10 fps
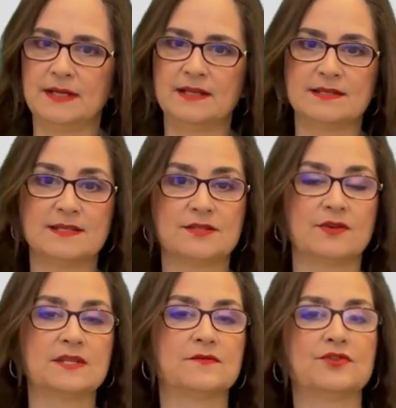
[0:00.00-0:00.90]
It is
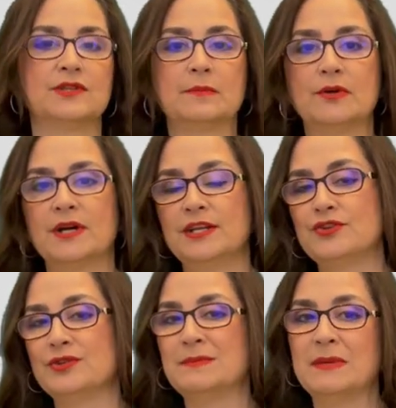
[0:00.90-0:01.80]
stressful to the
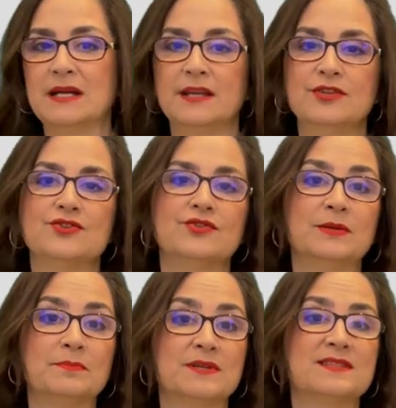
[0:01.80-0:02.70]
body, to the mind, to
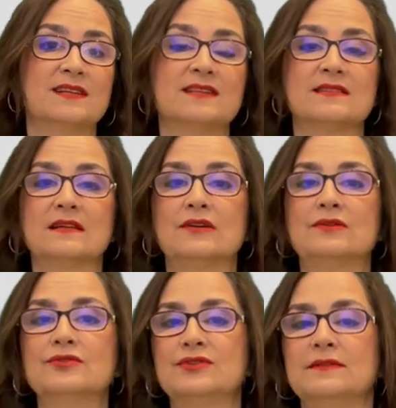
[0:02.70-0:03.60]
the person as a
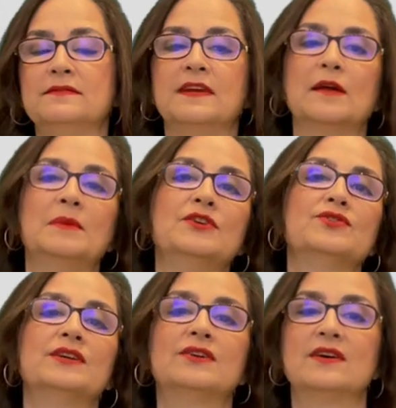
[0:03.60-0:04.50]
whole, to the family,
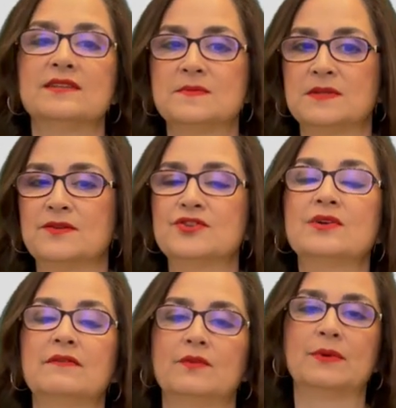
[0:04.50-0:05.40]
to the hospital,
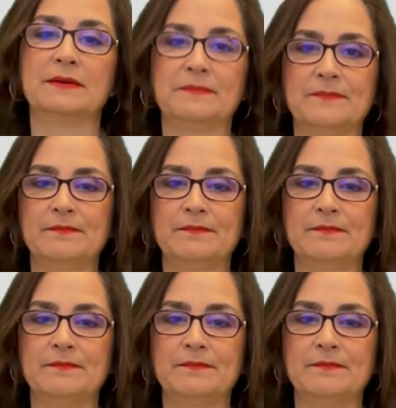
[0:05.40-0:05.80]
to everyone.